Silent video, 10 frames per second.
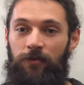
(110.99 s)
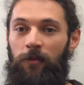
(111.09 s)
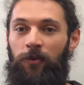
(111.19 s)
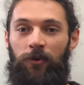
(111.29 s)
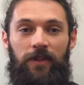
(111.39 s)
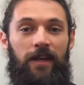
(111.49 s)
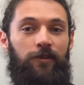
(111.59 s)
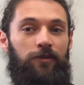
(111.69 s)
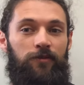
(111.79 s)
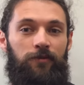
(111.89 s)
from
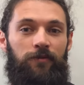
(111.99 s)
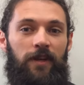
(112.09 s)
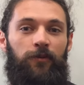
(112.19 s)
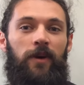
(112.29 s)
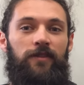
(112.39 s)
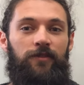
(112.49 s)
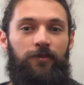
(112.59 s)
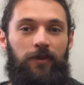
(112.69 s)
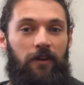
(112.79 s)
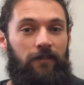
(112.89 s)
cortado to flat white
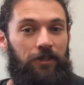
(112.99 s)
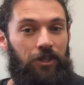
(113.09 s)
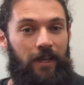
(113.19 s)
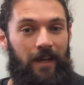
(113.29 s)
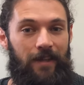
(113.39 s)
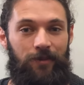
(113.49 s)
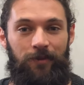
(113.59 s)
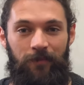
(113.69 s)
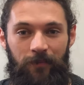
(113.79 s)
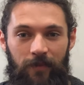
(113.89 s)
to café
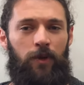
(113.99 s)
shakerato.